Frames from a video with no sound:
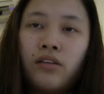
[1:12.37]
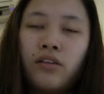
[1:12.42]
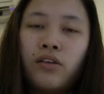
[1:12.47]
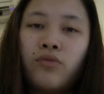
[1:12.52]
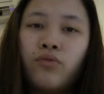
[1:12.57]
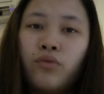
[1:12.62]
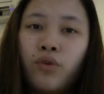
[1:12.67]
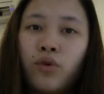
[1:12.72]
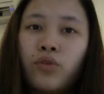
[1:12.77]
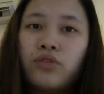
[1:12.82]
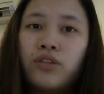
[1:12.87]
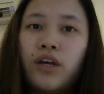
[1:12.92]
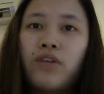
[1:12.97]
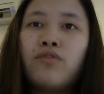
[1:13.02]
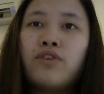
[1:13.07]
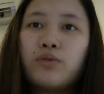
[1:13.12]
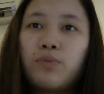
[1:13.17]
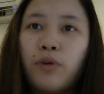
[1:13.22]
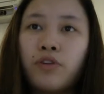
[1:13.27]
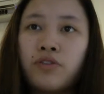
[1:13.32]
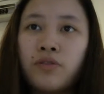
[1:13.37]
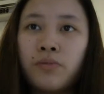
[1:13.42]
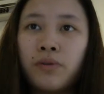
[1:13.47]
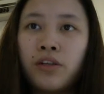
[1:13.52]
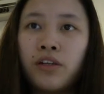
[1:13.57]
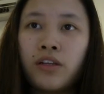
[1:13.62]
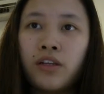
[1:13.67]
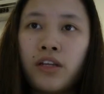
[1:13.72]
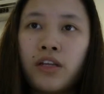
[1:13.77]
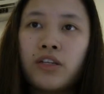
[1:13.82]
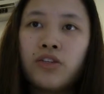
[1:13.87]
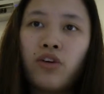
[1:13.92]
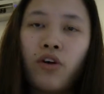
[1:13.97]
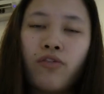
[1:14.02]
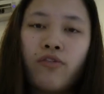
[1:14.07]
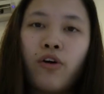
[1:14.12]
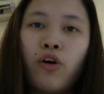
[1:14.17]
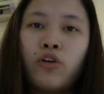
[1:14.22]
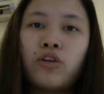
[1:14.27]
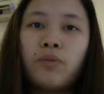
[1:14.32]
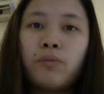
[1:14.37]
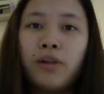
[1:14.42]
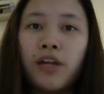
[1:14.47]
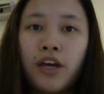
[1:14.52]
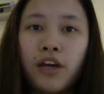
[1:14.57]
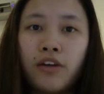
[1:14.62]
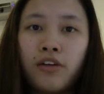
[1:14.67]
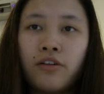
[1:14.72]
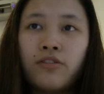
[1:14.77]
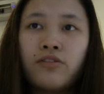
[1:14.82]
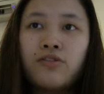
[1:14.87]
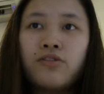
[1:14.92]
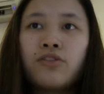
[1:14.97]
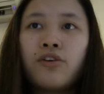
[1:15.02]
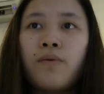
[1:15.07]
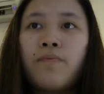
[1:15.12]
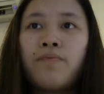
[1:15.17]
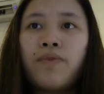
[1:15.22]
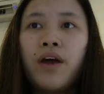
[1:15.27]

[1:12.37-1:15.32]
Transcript: the roles and responsibilities of all the players